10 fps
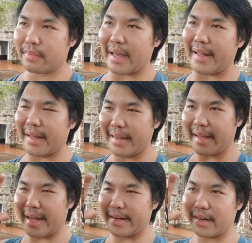and then
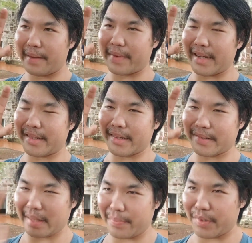they ended up getting
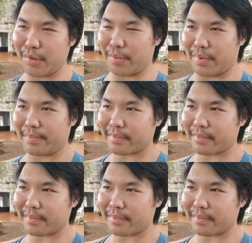subsumed.